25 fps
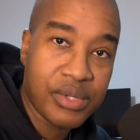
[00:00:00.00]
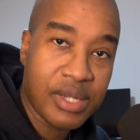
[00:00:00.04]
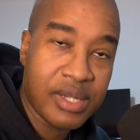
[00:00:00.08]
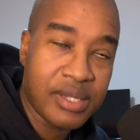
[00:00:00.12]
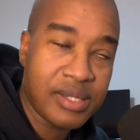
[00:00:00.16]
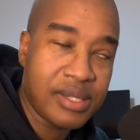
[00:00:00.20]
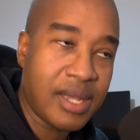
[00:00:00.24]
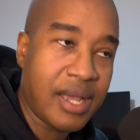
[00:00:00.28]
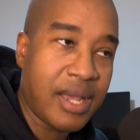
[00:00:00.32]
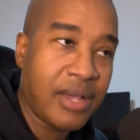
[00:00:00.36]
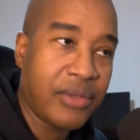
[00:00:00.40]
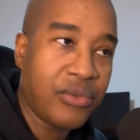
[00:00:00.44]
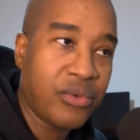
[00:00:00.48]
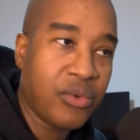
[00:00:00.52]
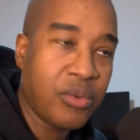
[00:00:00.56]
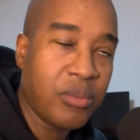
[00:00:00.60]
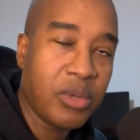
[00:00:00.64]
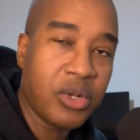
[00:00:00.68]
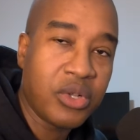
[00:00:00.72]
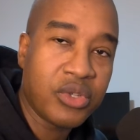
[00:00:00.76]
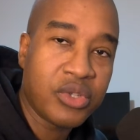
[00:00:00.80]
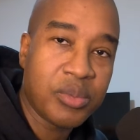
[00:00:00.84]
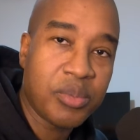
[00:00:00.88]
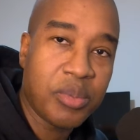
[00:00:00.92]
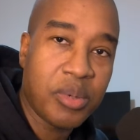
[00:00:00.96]
Is that through
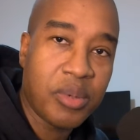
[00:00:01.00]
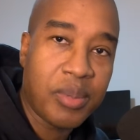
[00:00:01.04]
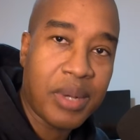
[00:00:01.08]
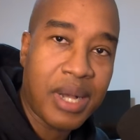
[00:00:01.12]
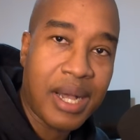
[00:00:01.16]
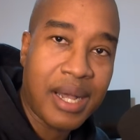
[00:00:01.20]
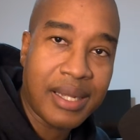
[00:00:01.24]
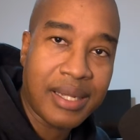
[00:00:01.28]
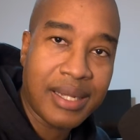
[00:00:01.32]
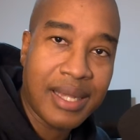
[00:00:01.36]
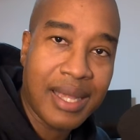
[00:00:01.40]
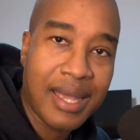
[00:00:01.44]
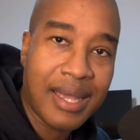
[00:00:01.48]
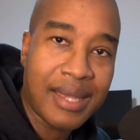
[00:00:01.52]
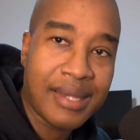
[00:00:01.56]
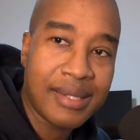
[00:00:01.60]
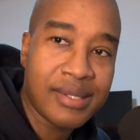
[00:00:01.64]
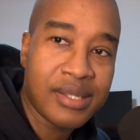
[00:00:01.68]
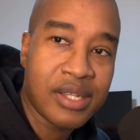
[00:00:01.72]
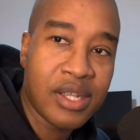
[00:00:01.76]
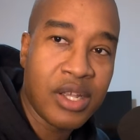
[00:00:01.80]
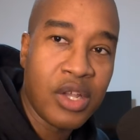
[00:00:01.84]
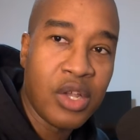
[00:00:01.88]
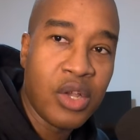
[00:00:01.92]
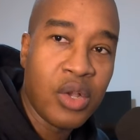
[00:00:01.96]
multiple podcasts?